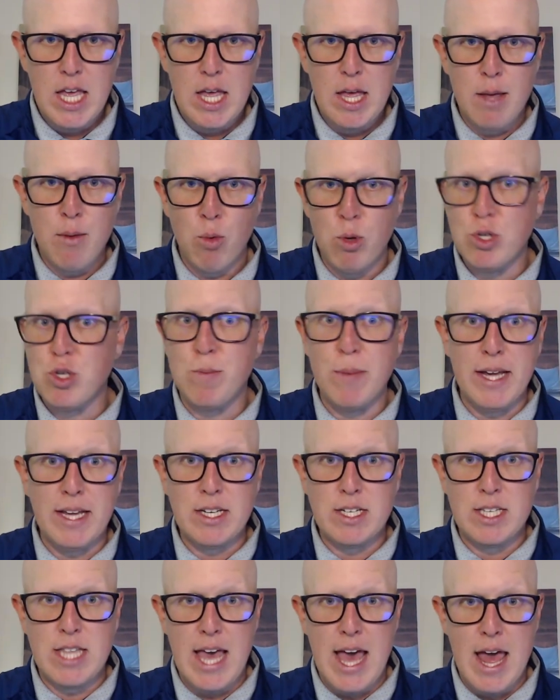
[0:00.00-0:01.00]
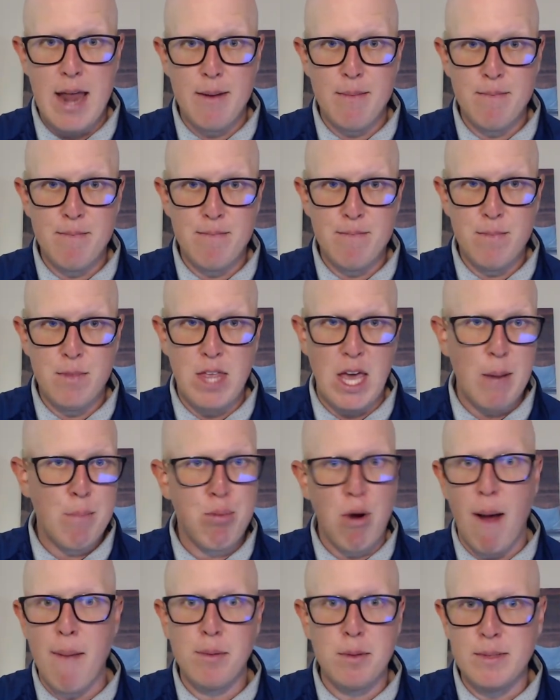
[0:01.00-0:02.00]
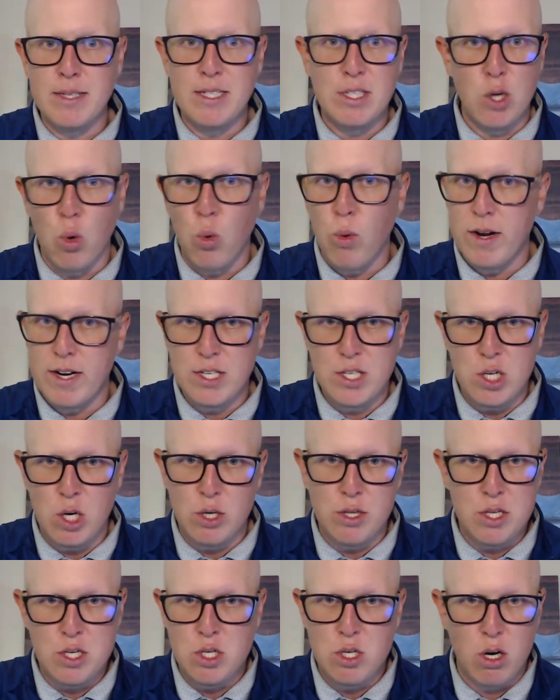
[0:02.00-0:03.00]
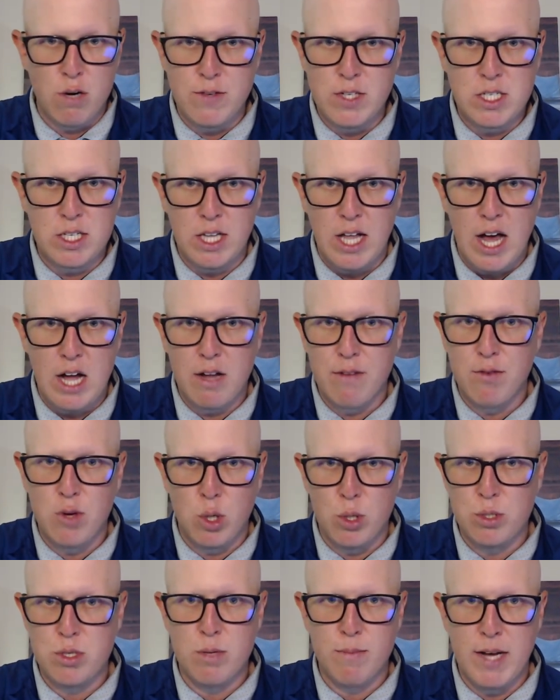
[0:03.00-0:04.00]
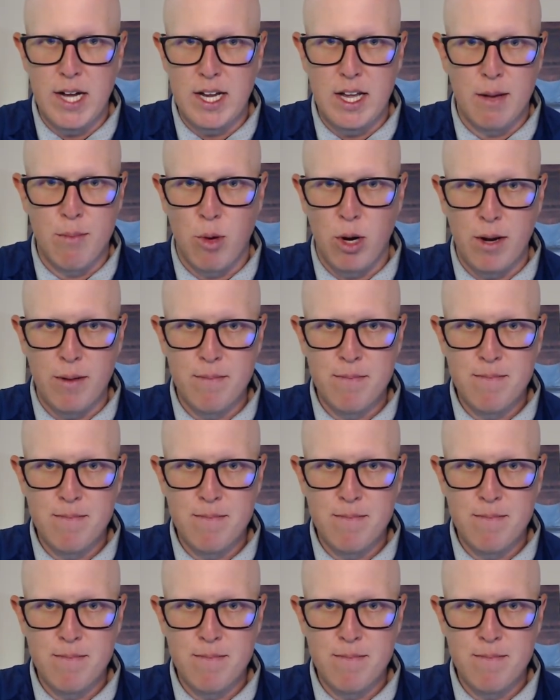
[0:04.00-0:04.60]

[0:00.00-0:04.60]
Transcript: which means that they probably don't want to start the service clock of Colson Montgomery.